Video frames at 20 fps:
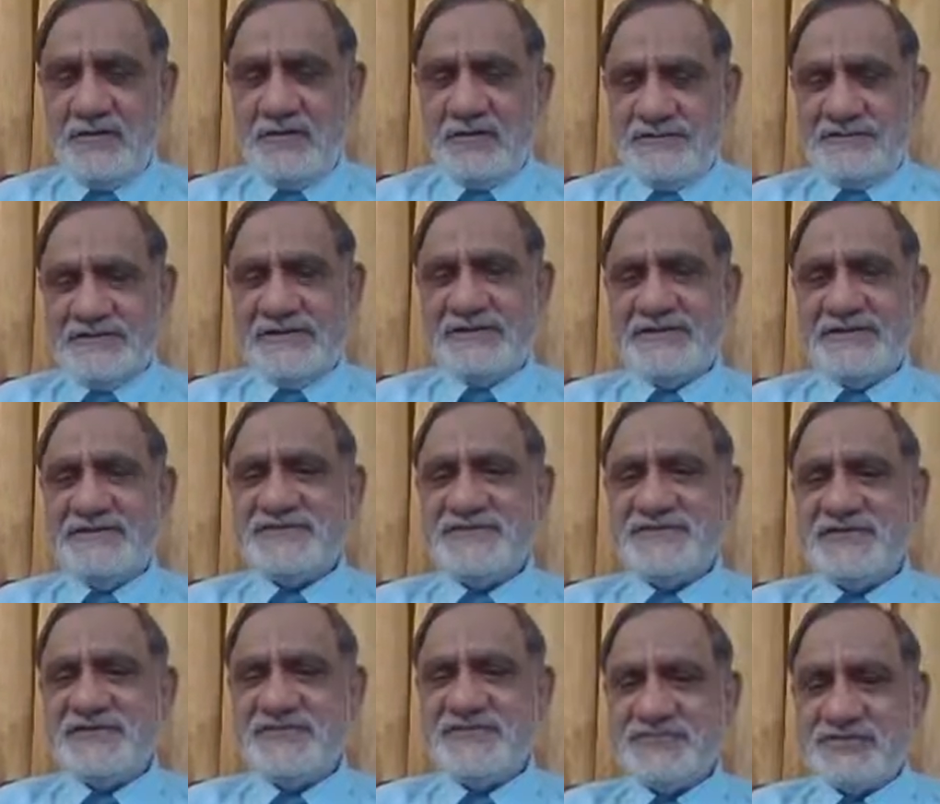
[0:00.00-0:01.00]

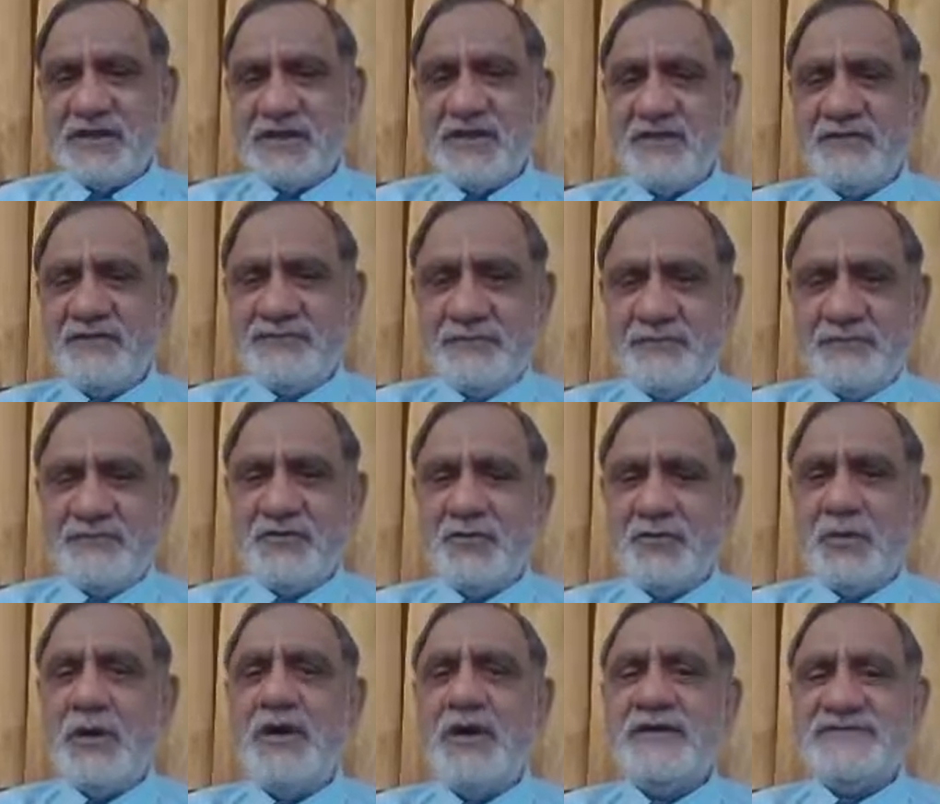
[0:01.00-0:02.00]
Sentential is taken from the
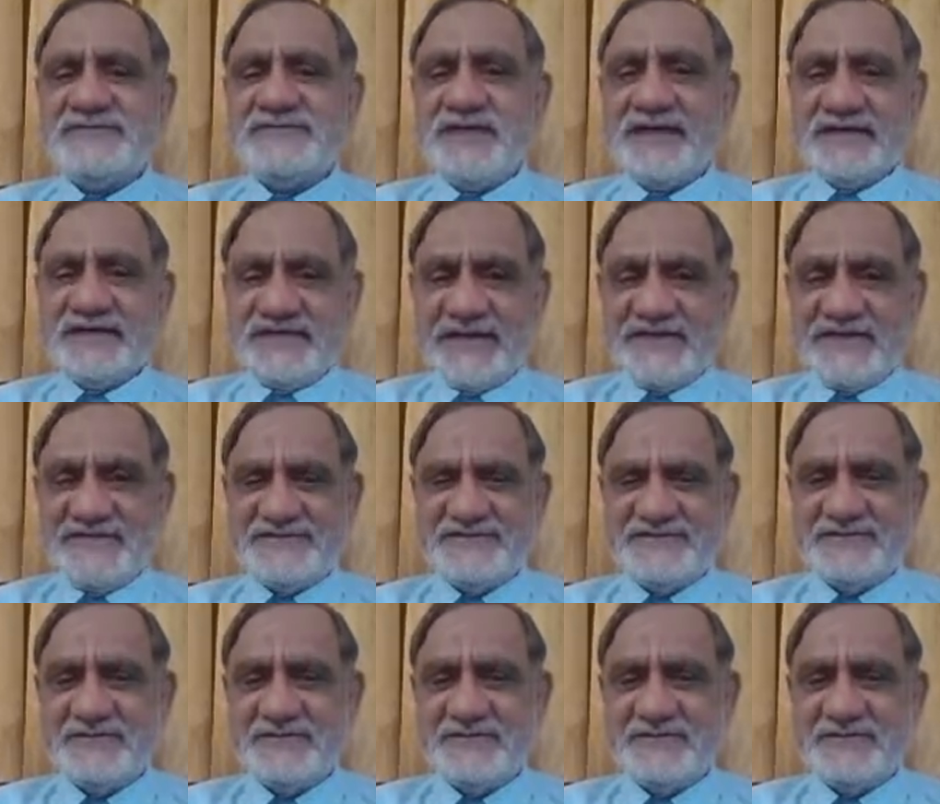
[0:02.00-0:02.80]
word sentence.